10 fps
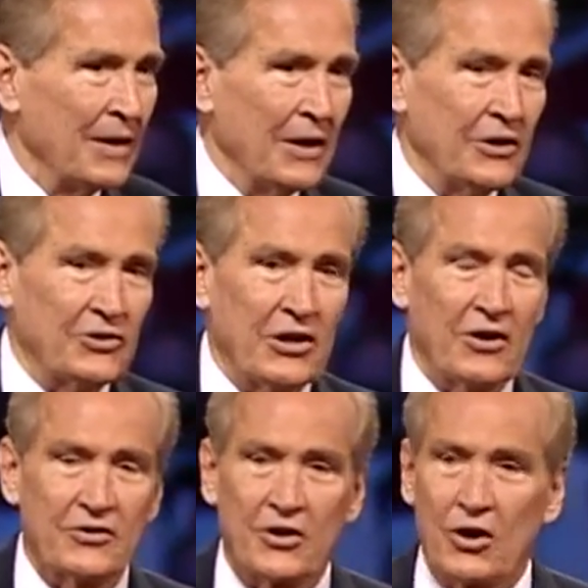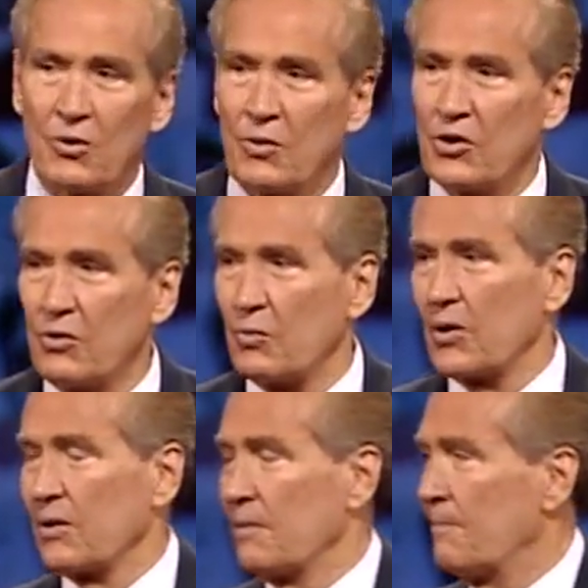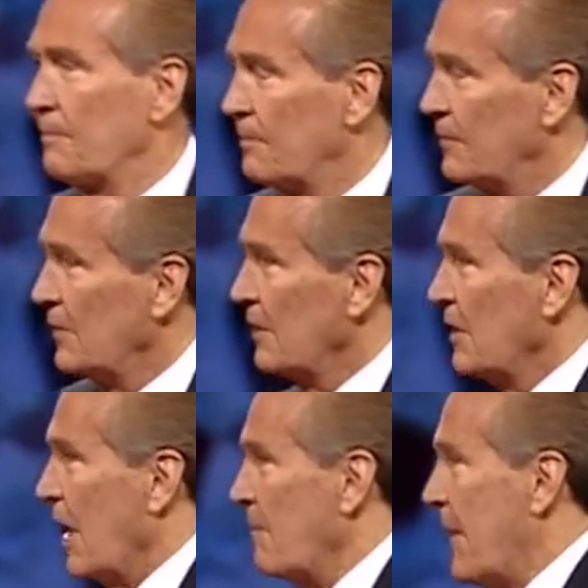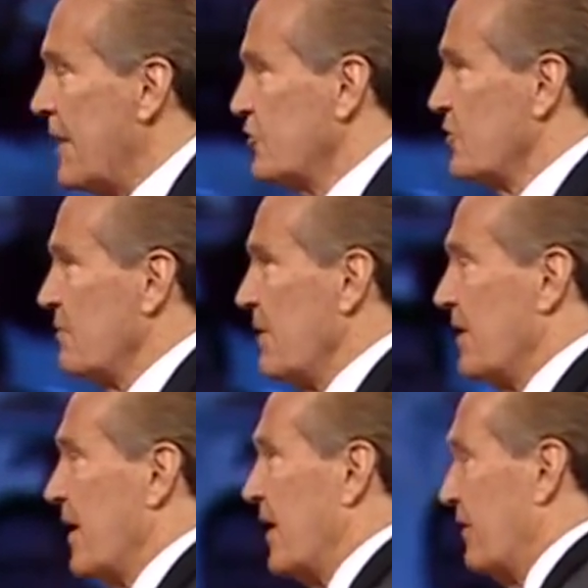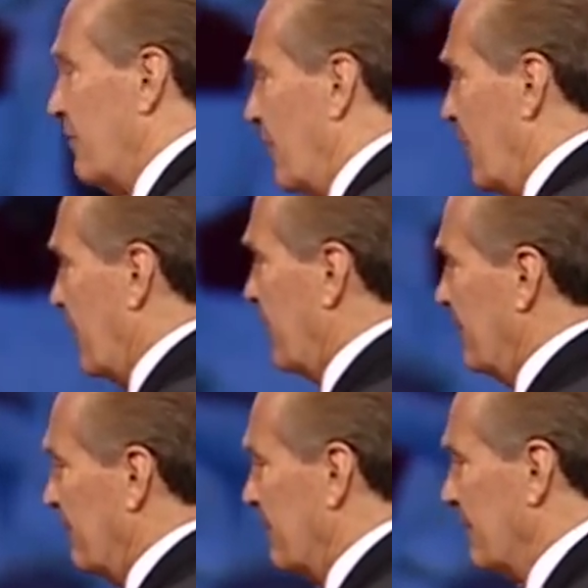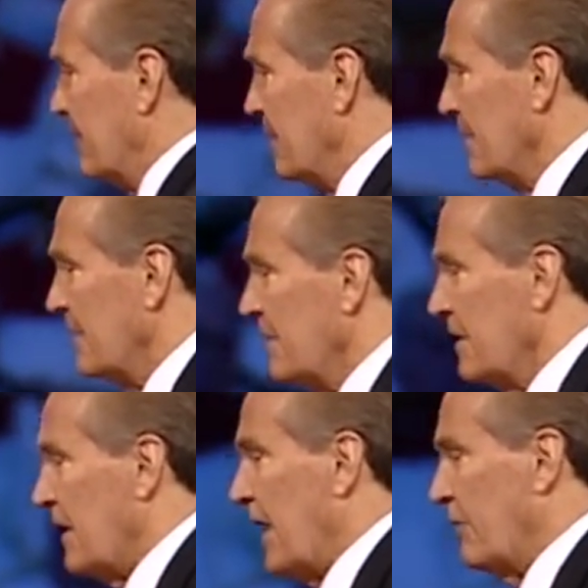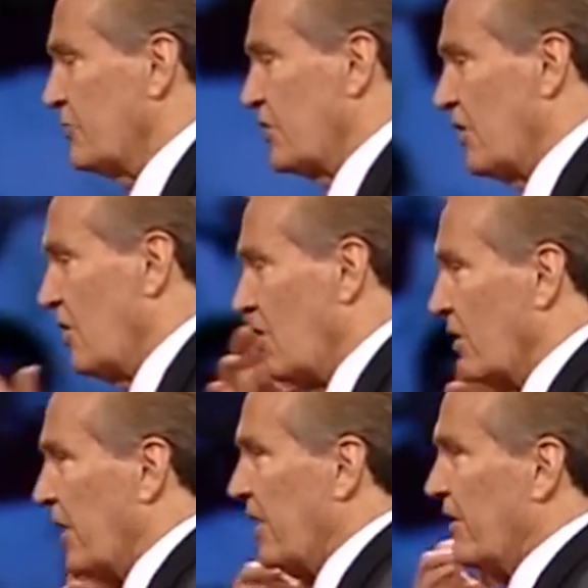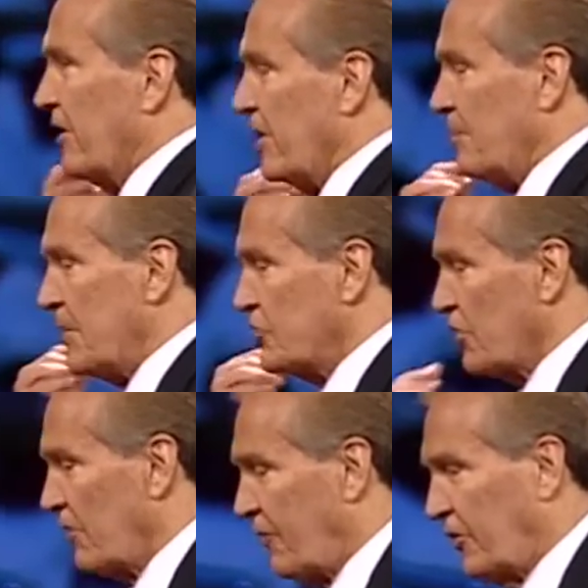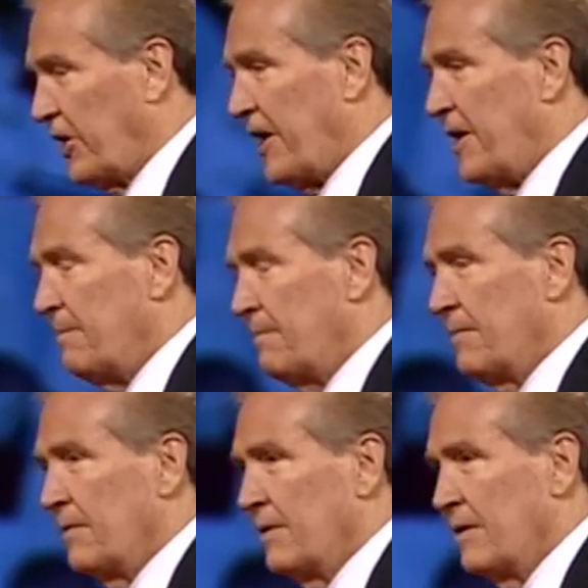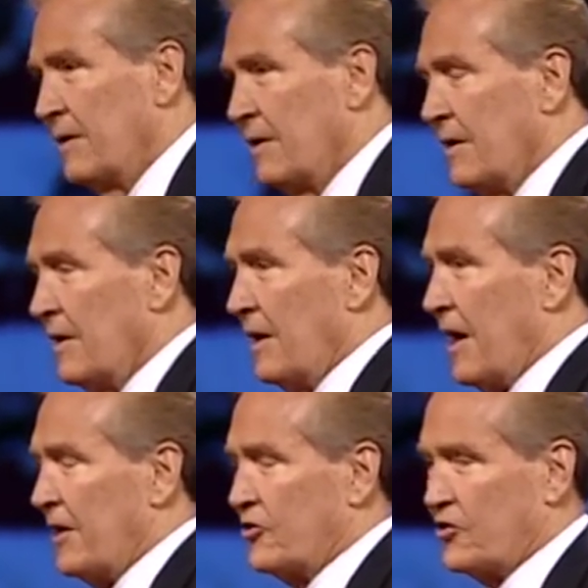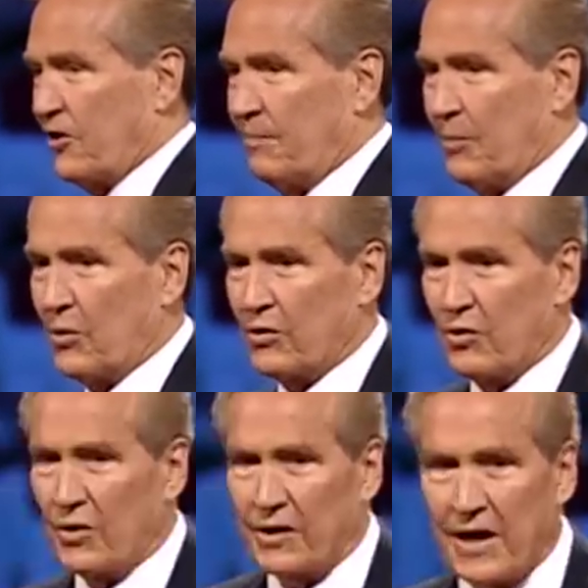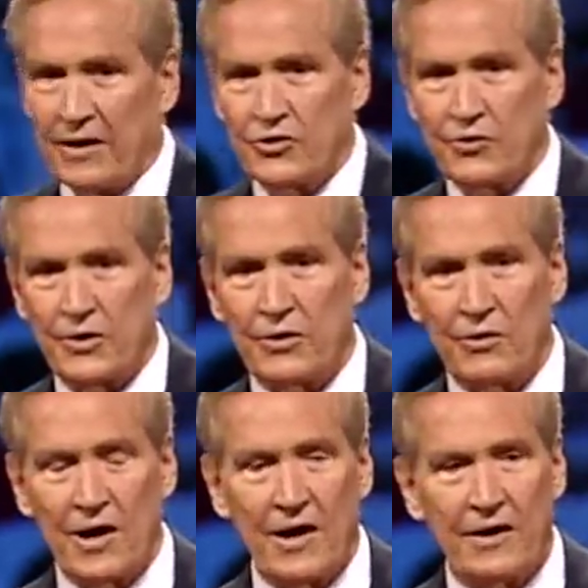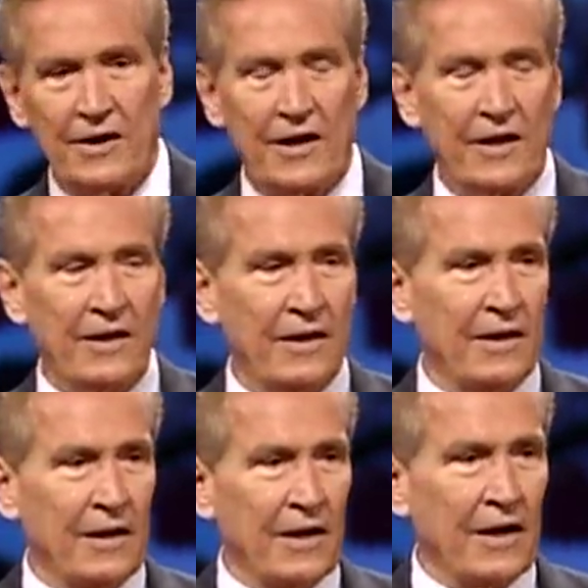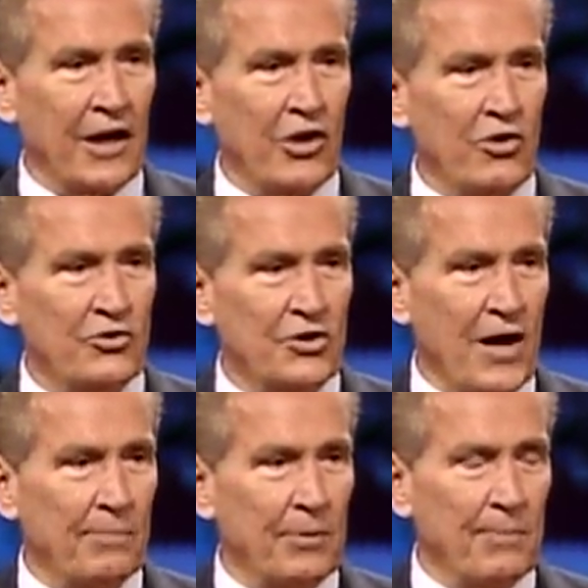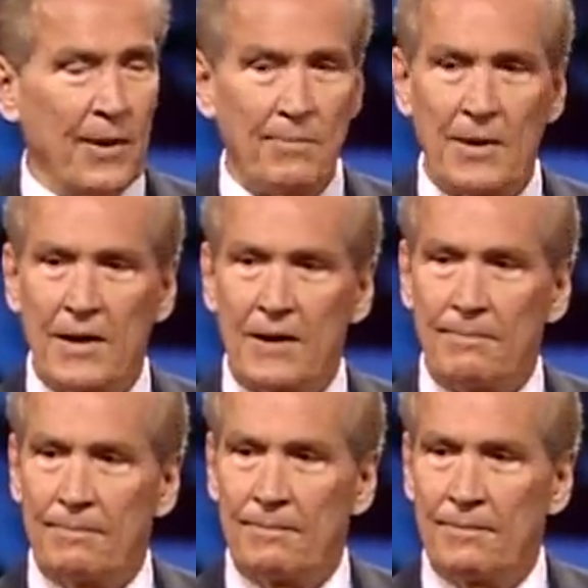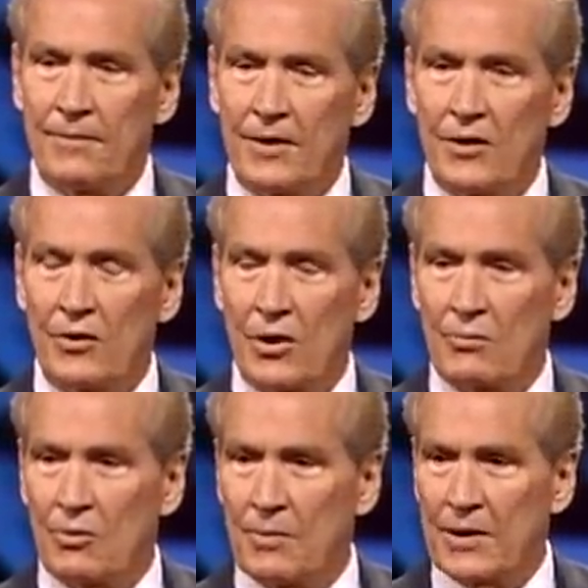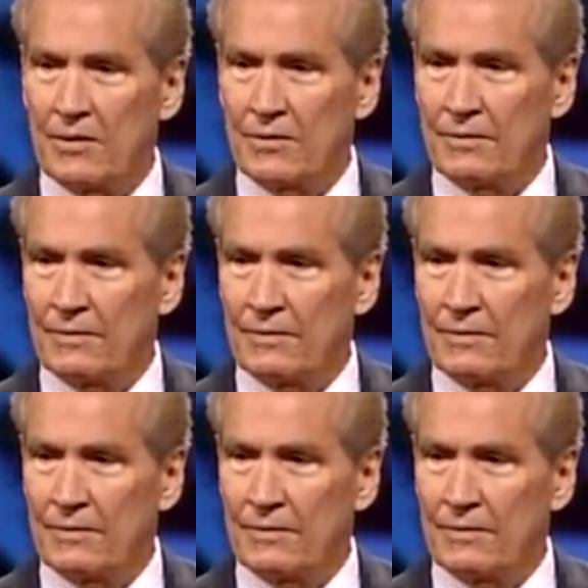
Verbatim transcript: He said, years ago when you were a pastor in Merritt Island, Florida, I was a long-haired hippie surfer type, had a surfboard going down the street on a hot day, and you stopped and picked me up in your automobile.